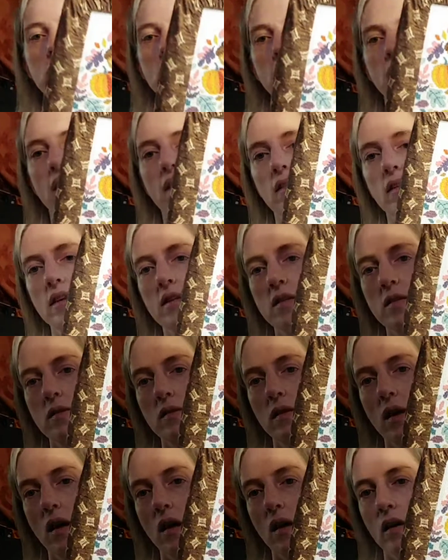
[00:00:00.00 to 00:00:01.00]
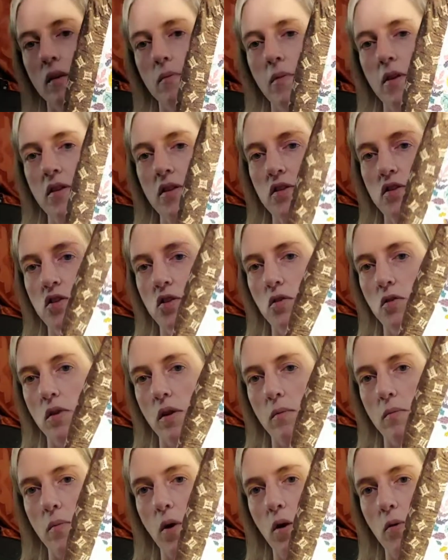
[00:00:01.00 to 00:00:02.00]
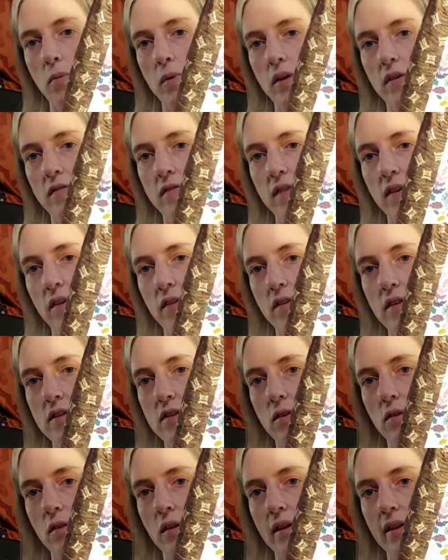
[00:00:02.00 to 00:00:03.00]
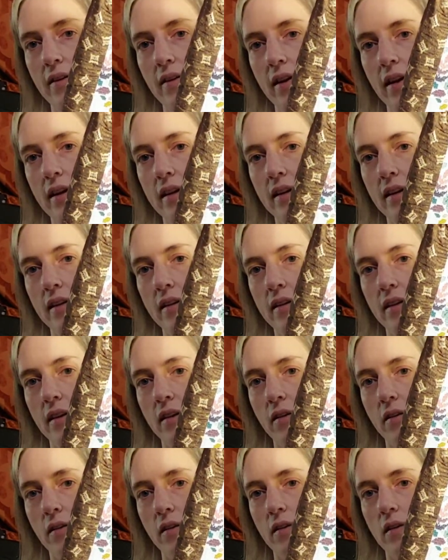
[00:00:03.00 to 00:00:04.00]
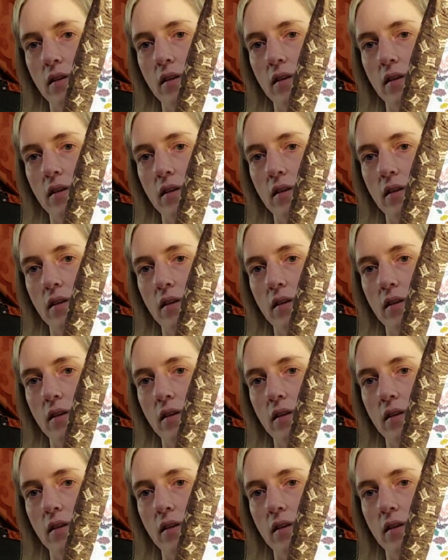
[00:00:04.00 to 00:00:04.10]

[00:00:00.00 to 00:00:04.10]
Now this, the month of June, I'm hoping to fill this whole area in here.